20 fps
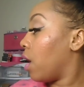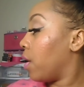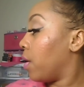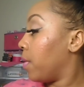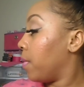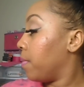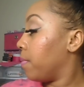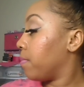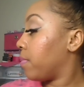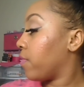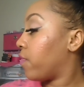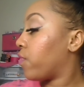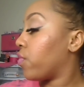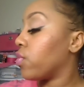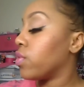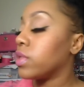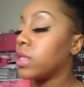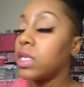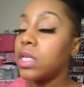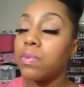Um,
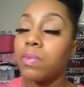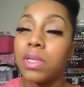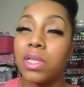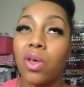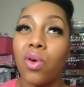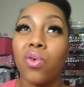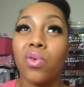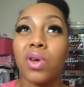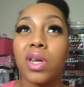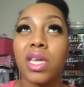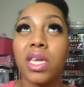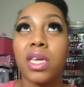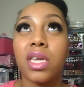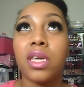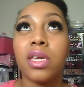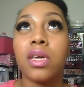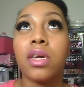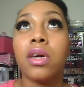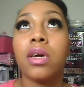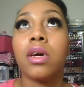before, this was
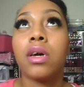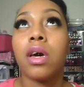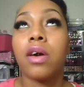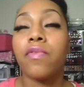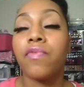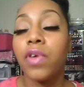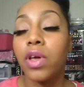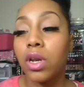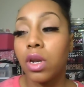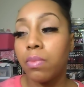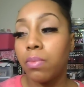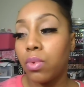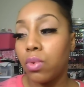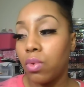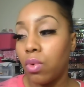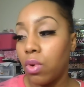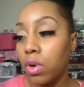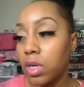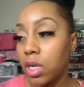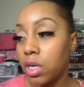only
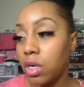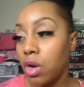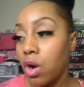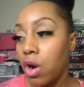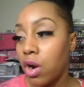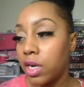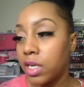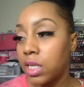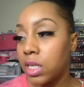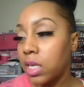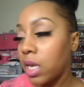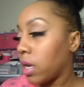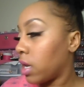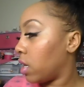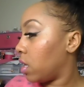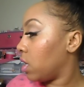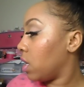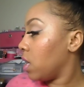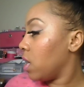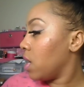available on the NARS
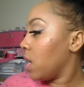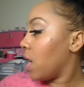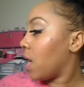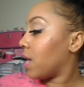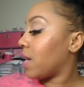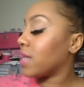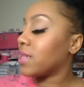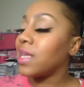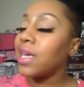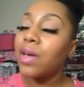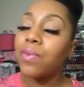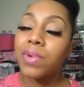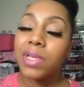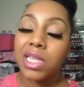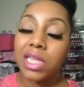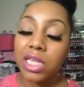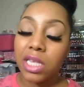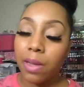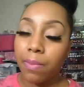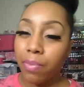site, and I think it
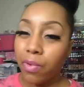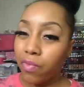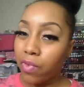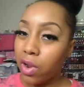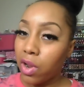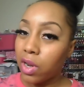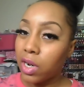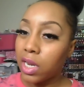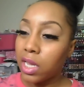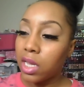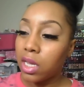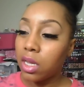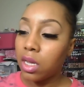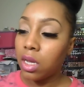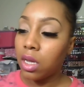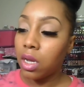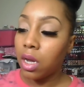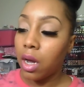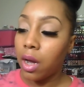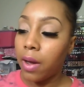was
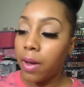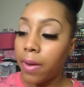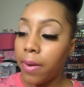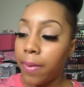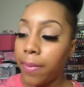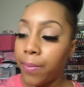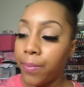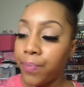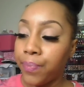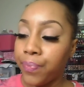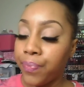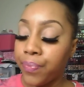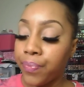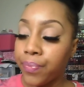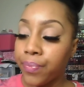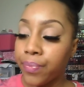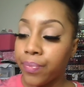temporarily um,